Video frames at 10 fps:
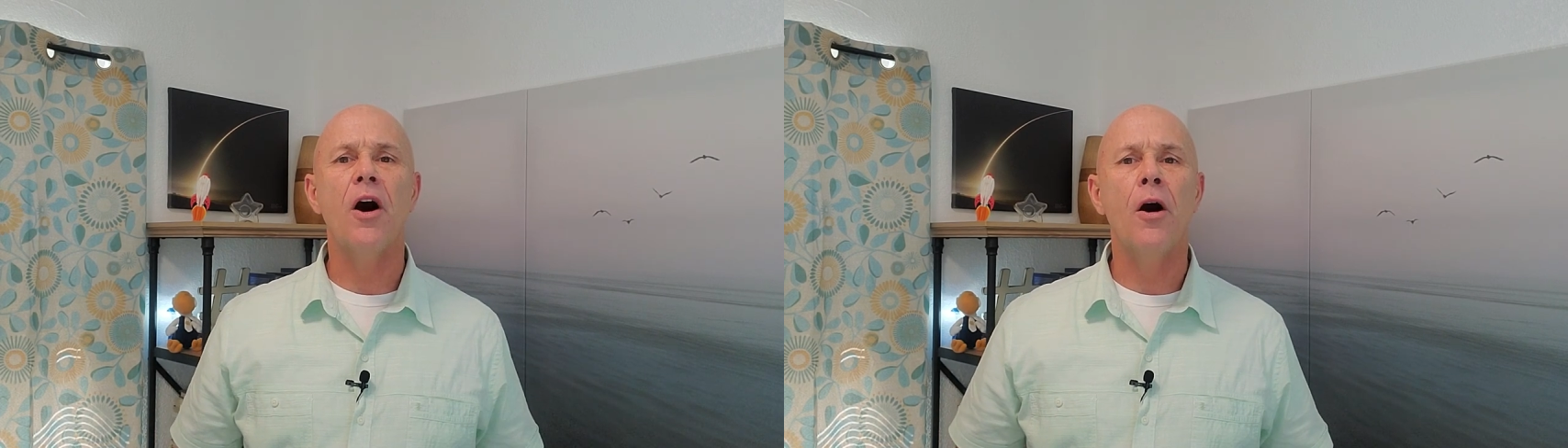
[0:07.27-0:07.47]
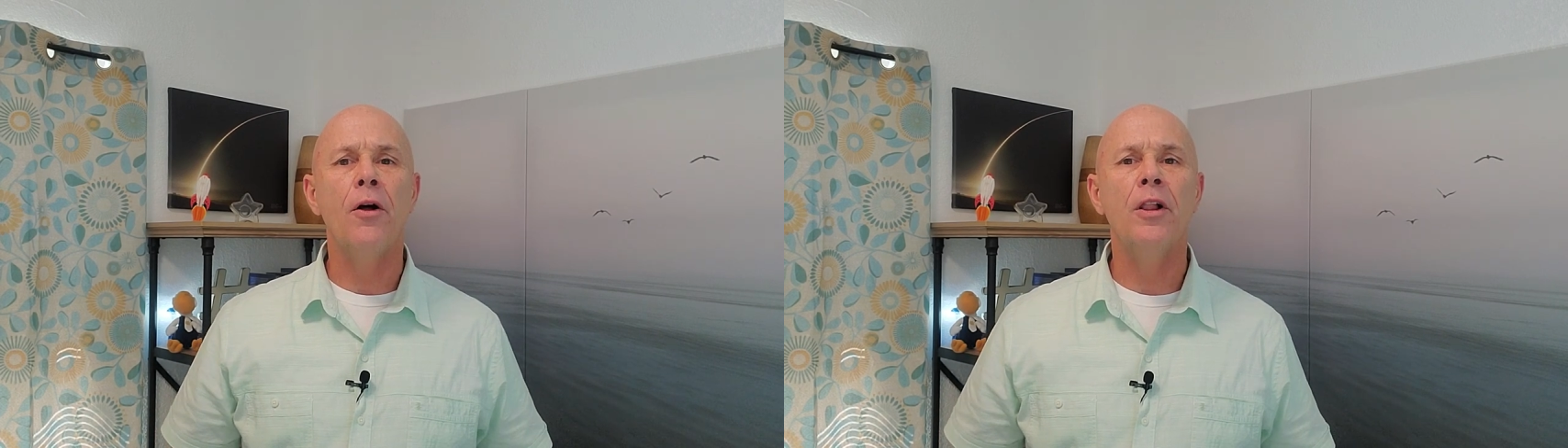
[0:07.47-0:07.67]

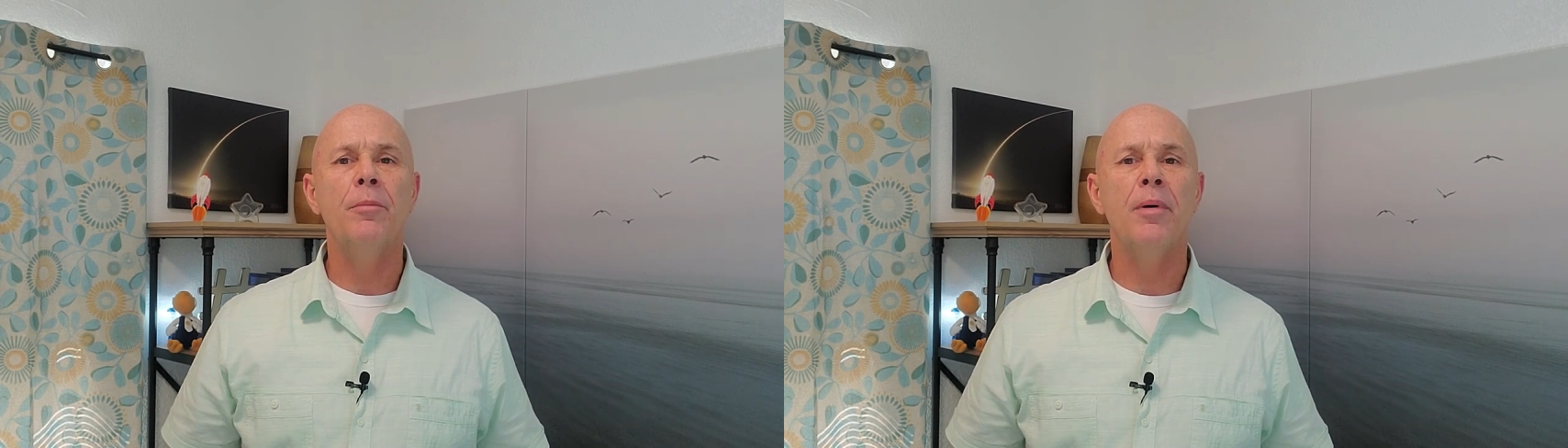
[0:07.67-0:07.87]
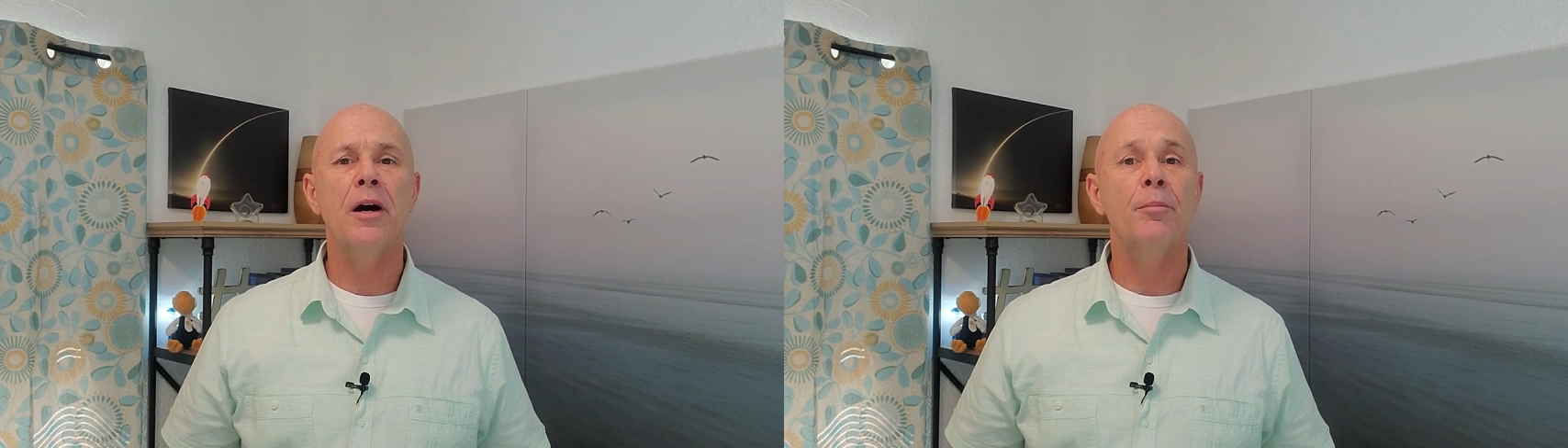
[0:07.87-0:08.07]
all
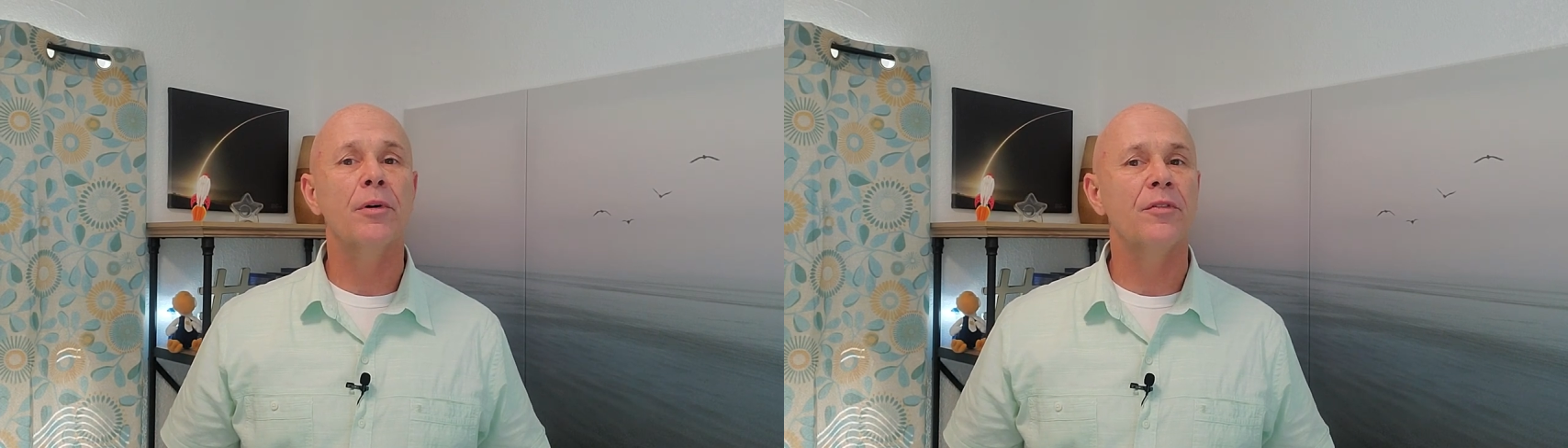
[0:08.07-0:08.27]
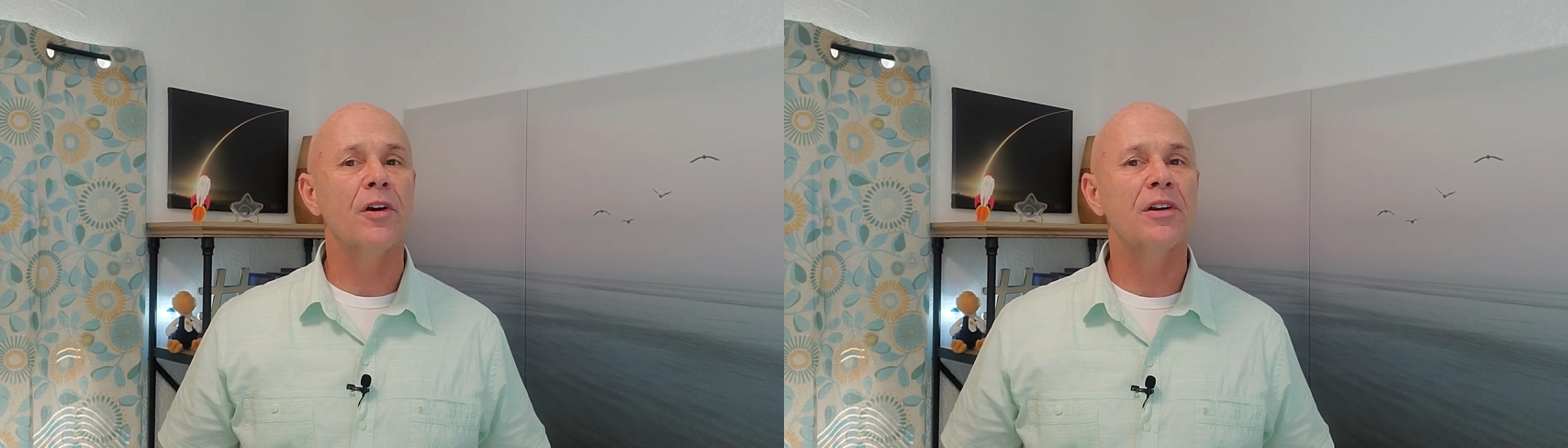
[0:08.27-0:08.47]
about
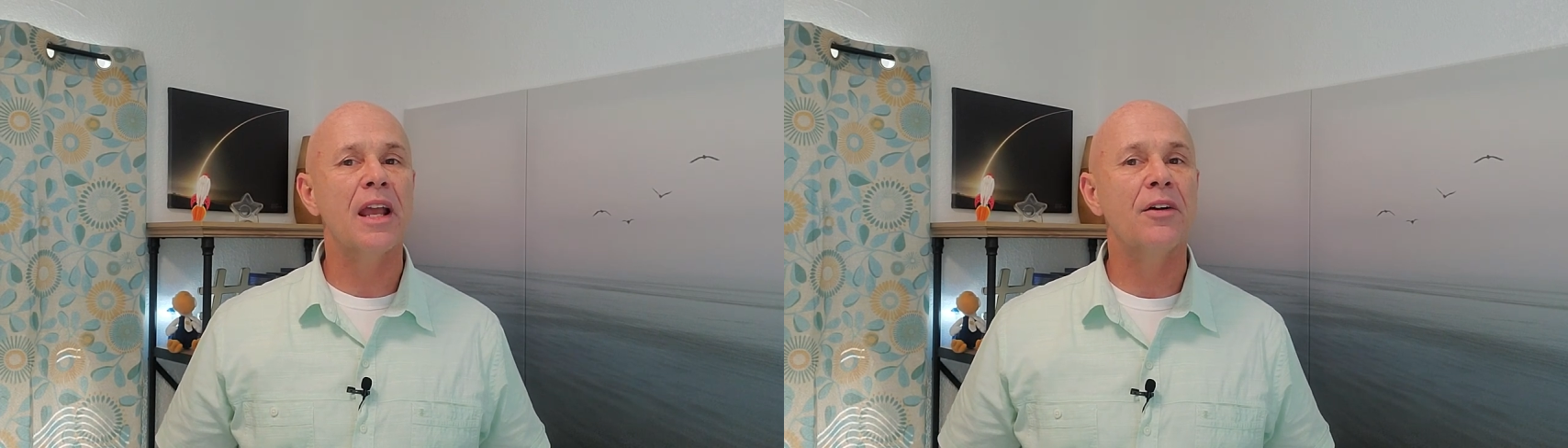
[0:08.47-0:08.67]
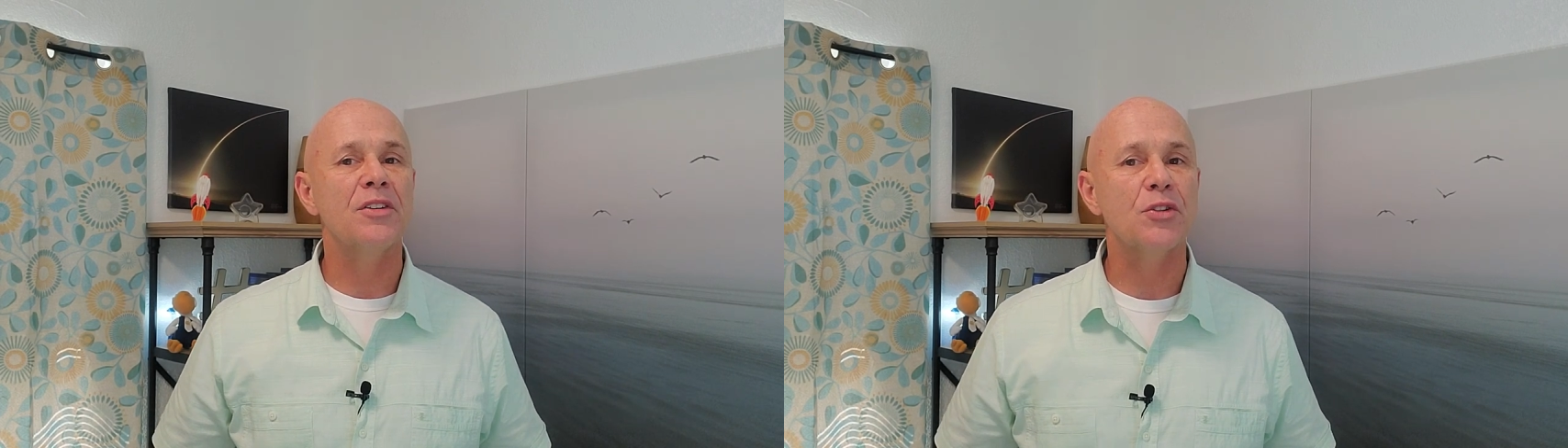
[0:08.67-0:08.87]
Brevard
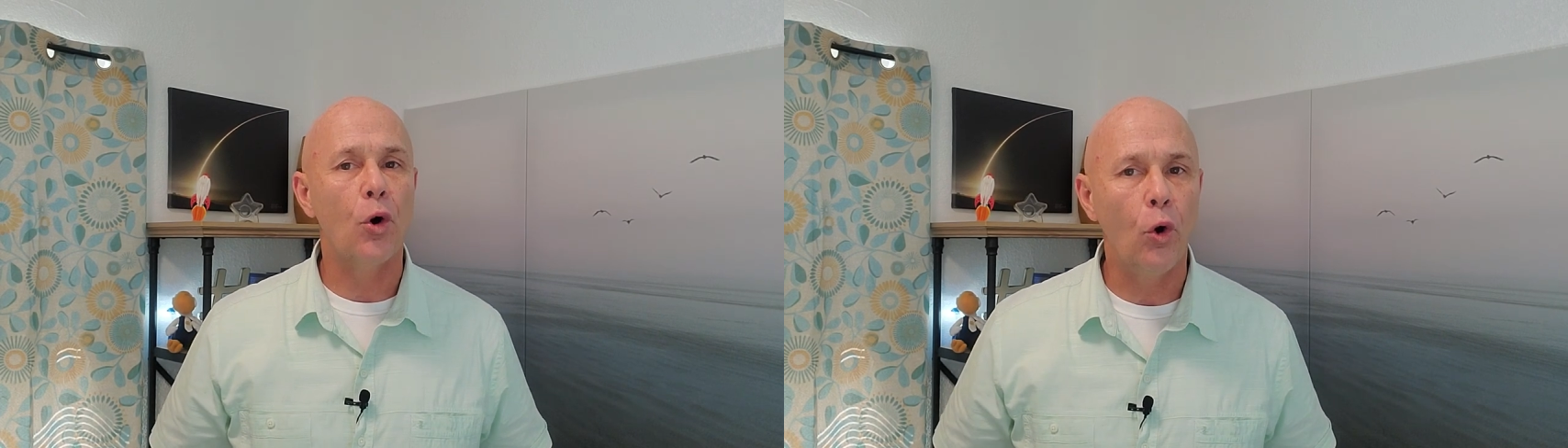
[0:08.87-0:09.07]
County's